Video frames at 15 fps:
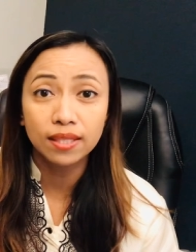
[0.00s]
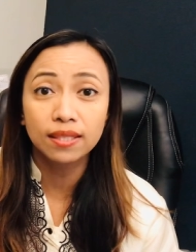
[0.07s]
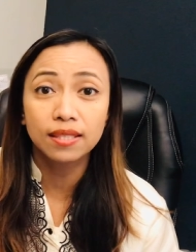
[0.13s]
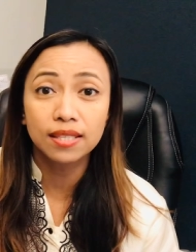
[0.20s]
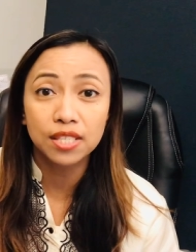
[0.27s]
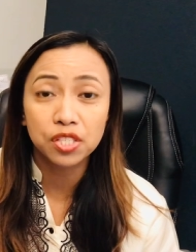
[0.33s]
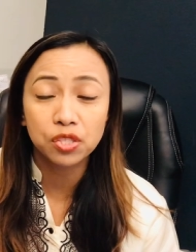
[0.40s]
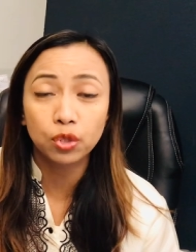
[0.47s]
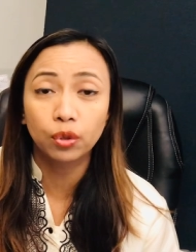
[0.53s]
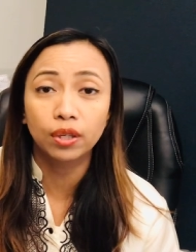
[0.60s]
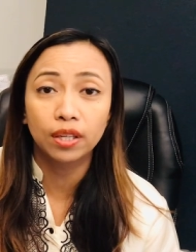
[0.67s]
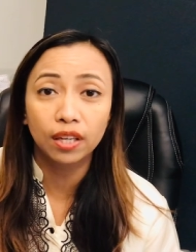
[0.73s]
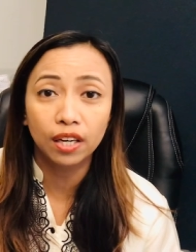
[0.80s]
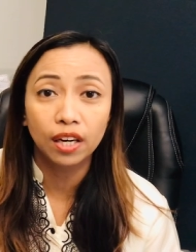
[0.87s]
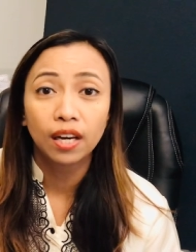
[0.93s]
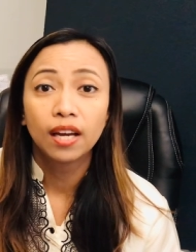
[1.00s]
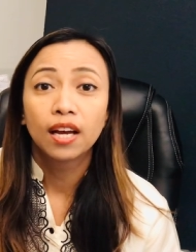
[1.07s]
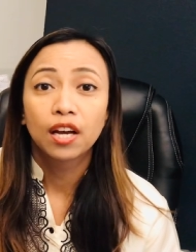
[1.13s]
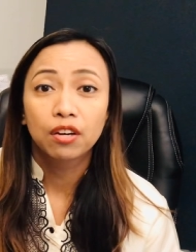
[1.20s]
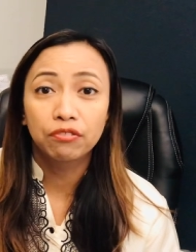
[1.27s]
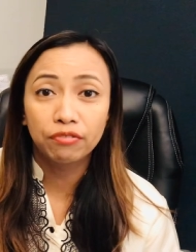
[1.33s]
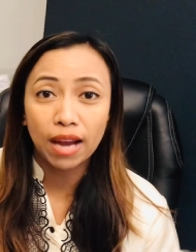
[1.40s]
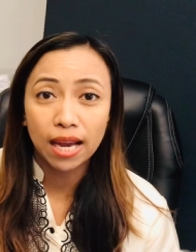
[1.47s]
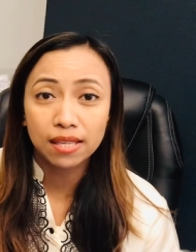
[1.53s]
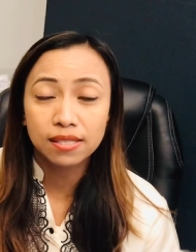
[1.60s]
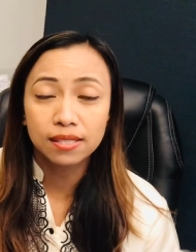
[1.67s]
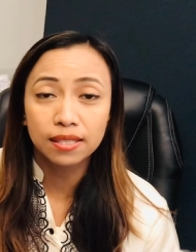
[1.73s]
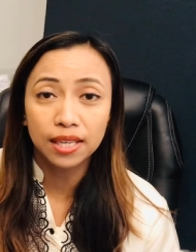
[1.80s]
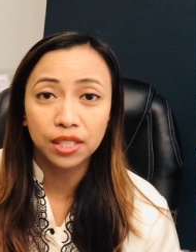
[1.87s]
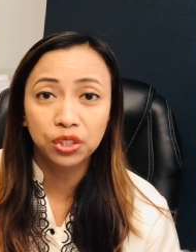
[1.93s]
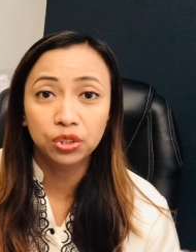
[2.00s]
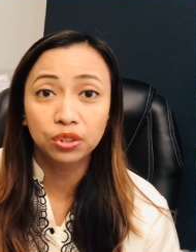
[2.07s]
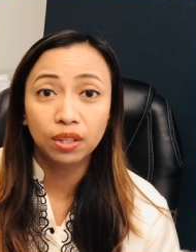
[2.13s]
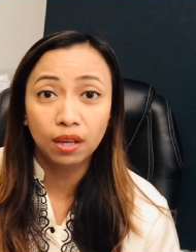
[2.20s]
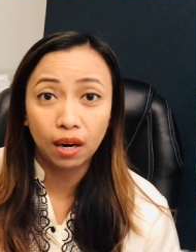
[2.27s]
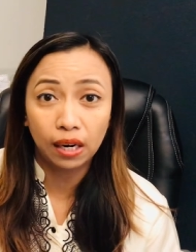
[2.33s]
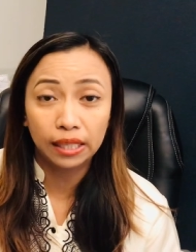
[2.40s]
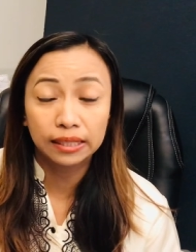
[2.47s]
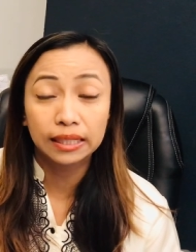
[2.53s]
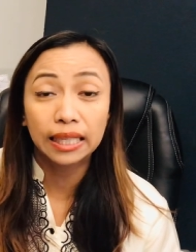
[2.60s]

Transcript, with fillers: his or her vaccination card